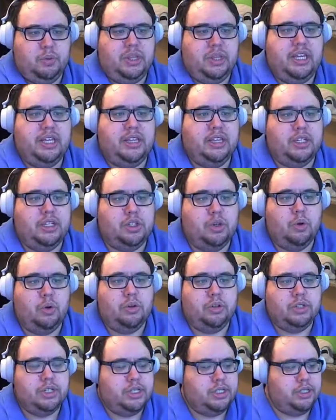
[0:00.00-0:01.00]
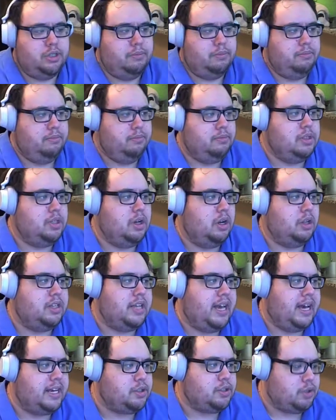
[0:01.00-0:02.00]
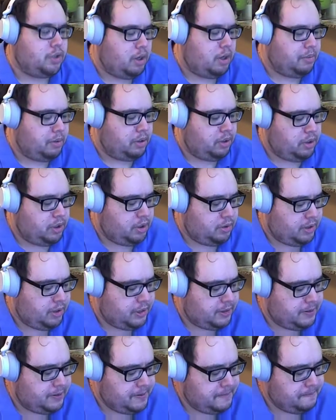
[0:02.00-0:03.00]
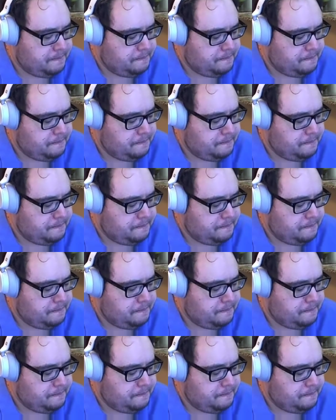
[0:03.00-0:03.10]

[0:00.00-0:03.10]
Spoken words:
within the solar system. It's called an astronomical unit.